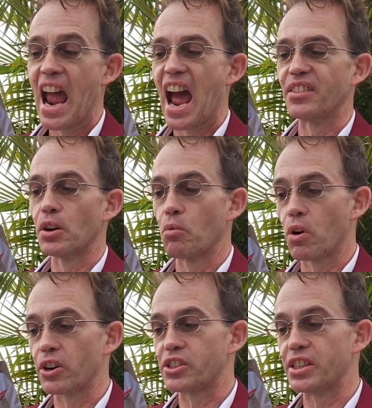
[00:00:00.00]
and the
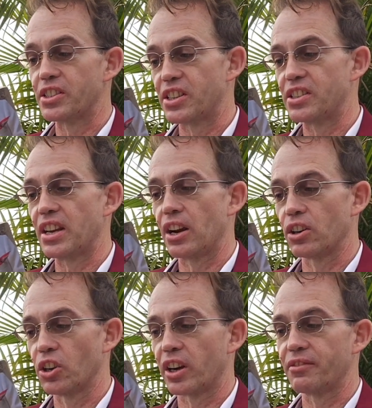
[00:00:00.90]
worst is to see
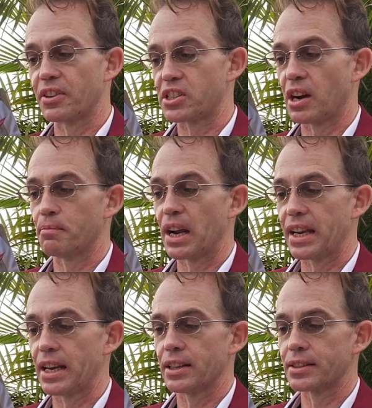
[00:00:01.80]
her looking for
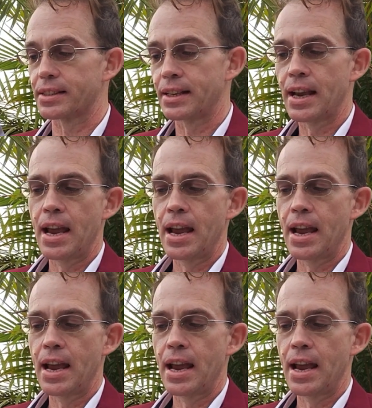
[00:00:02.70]
somebody else,